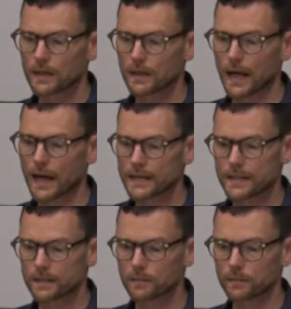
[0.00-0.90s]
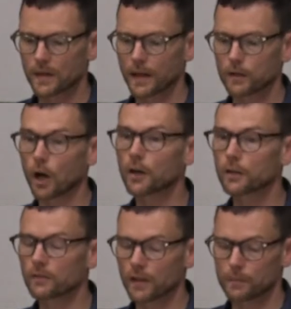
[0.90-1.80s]
clientism, and
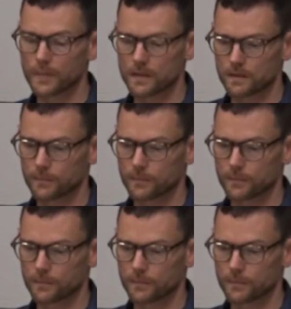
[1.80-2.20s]
underdevelopment.